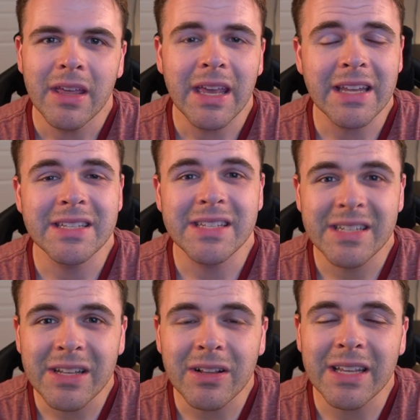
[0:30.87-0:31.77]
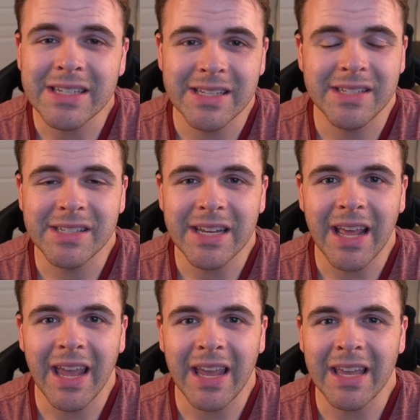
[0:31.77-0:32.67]
It still exists
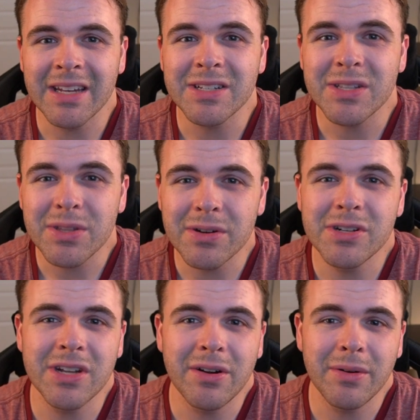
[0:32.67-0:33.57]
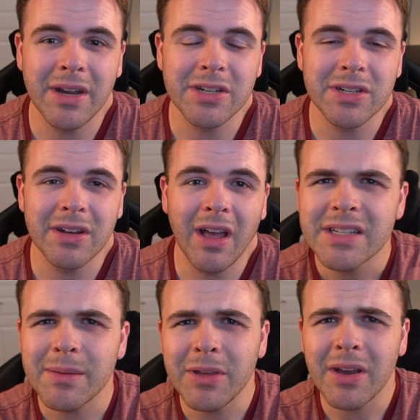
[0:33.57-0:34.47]
today in its third generation.
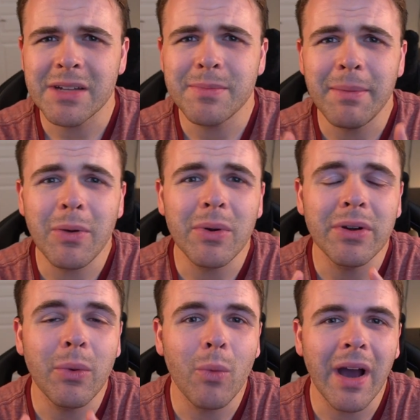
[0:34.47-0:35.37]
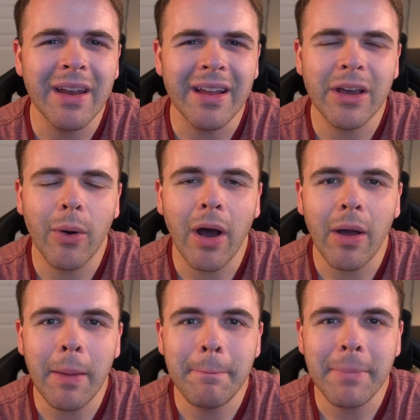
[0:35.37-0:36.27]
Some of you guys might be wondering, why did I go
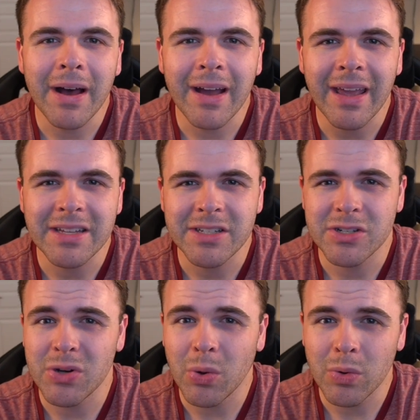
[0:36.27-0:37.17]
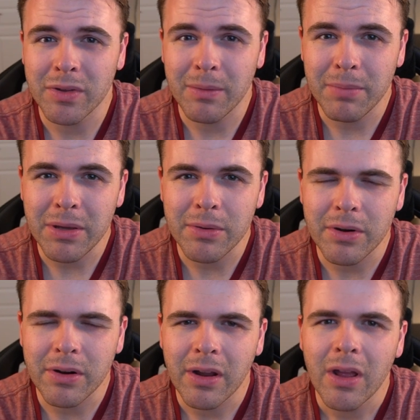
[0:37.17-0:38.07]
out and buy such an old
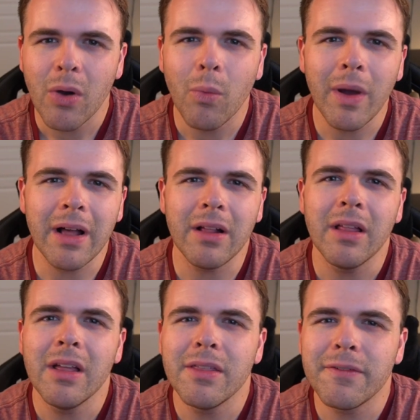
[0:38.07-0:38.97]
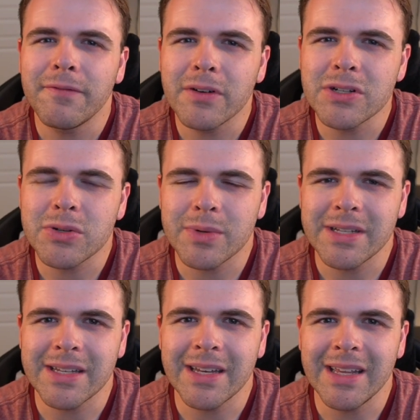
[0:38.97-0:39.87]
computer? Well, the first
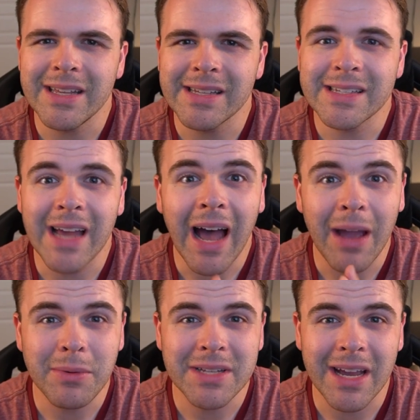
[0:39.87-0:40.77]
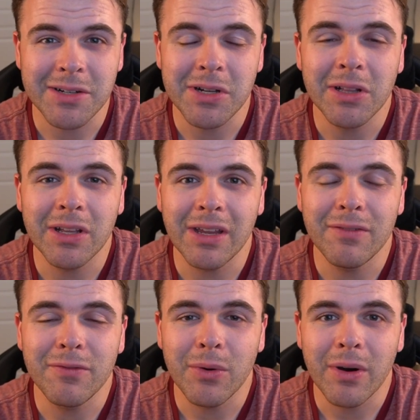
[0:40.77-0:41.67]
reason is I was actually
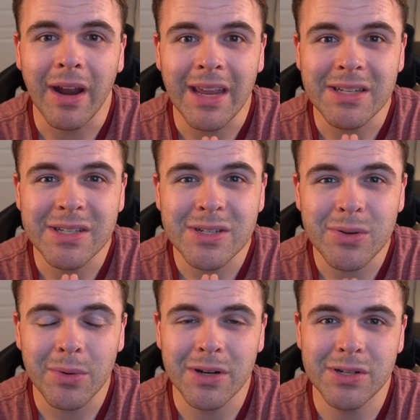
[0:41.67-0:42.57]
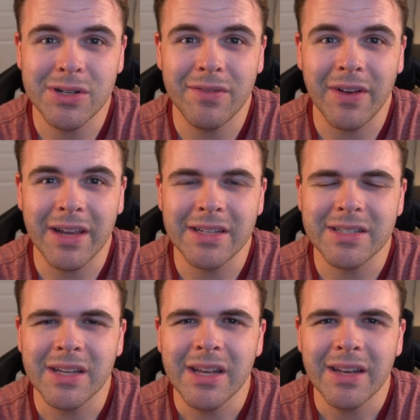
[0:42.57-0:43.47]
looking for a storage
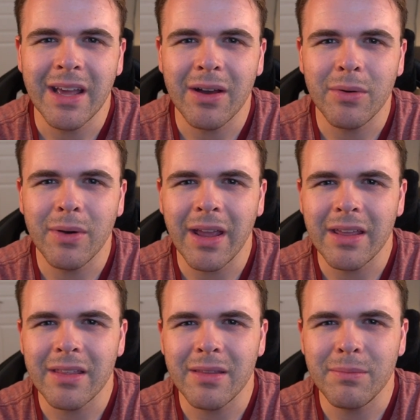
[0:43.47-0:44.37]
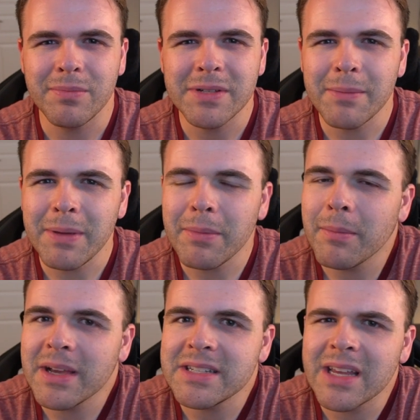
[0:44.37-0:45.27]
device. Now, some people
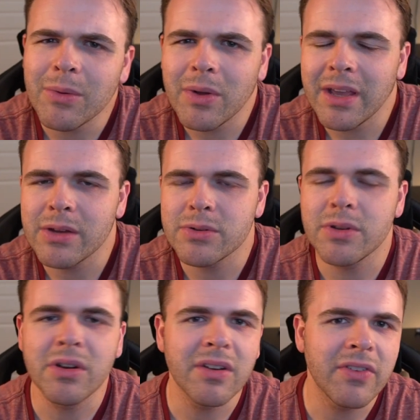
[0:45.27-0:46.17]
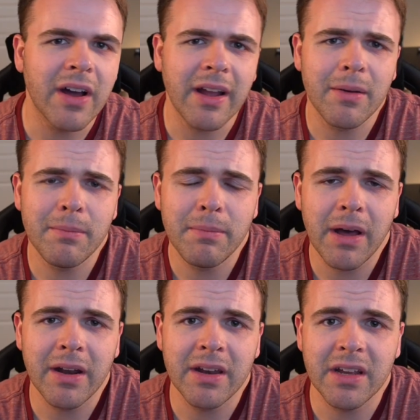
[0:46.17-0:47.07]
might say, well, Andrew, you could have gone out and
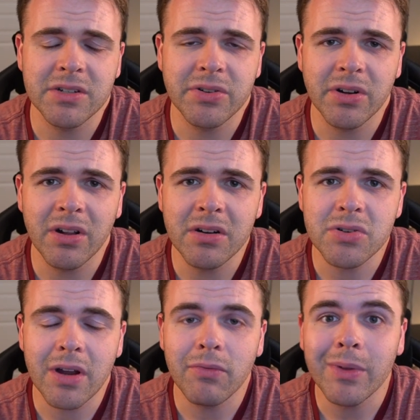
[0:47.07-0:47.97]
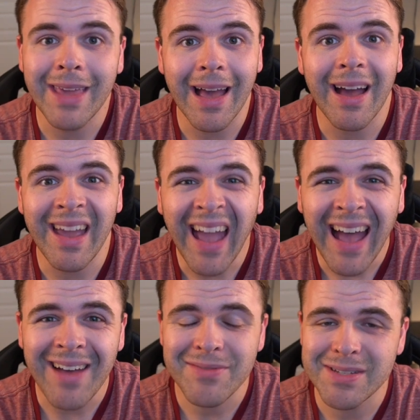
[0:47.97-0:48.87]
bought an external hard drive. Well, yeah, I
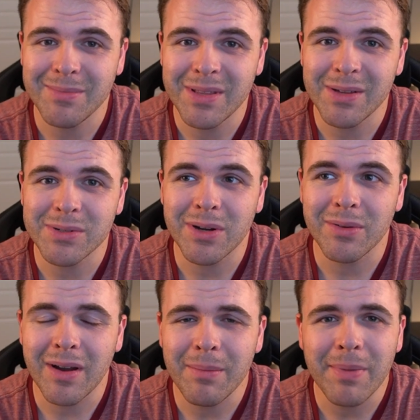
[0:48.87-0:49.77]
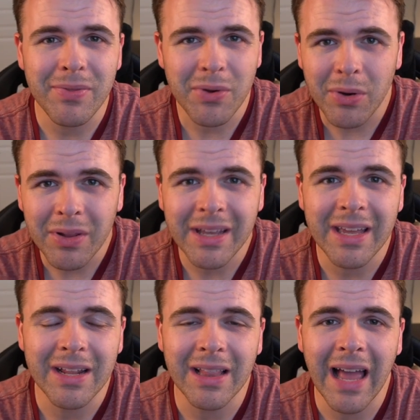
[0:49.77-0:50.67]
have some of those already, but they're only
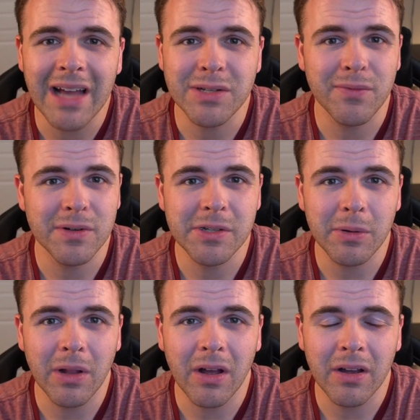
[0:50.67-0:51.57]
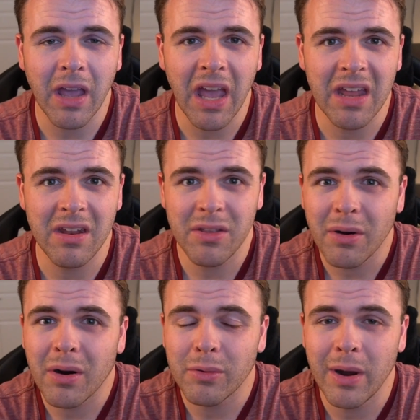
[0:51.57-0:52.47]
gonna last for so long and
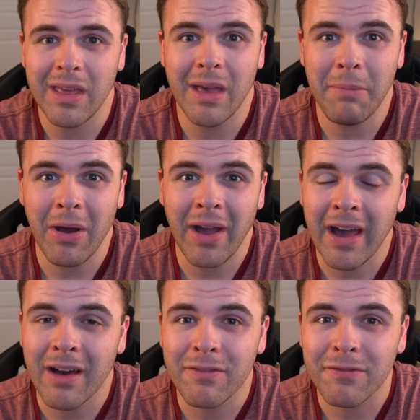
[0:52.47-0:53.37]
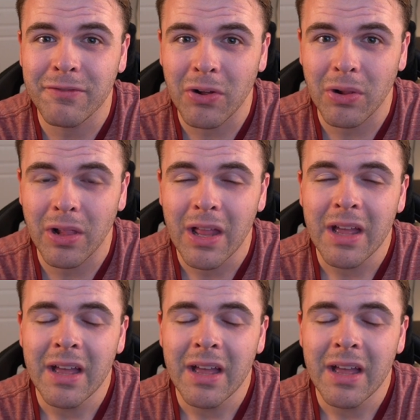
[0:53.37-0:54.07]
they're already about half full.